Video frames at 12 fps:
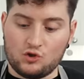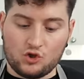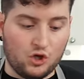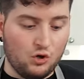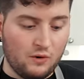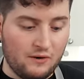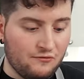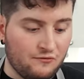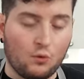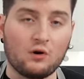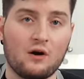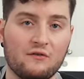2 and
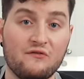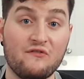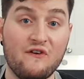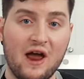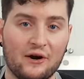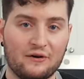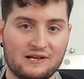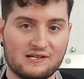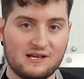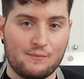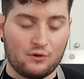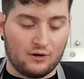4 are very
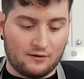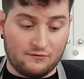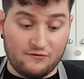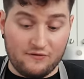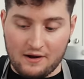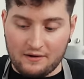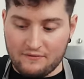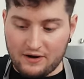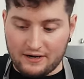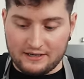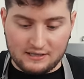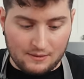similar, very,
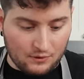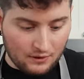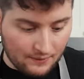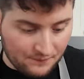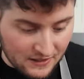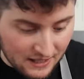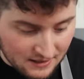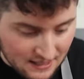very similar. In